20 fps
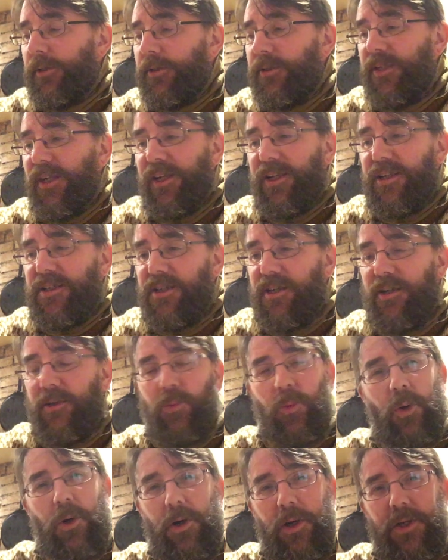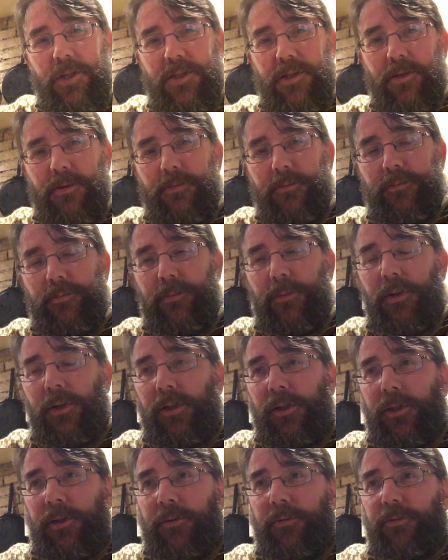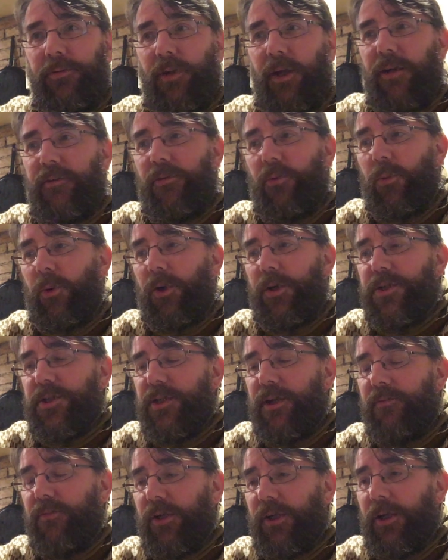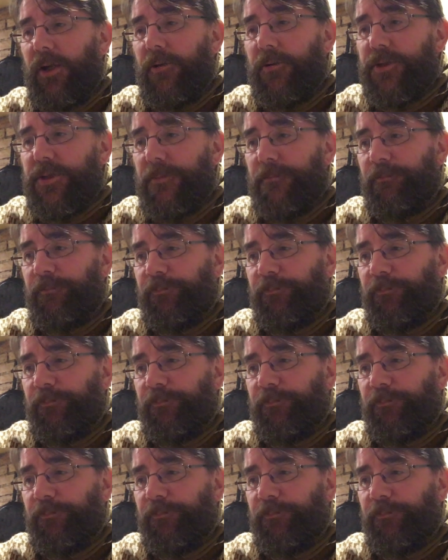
nicotine-wise, flavour-wise, and everything else.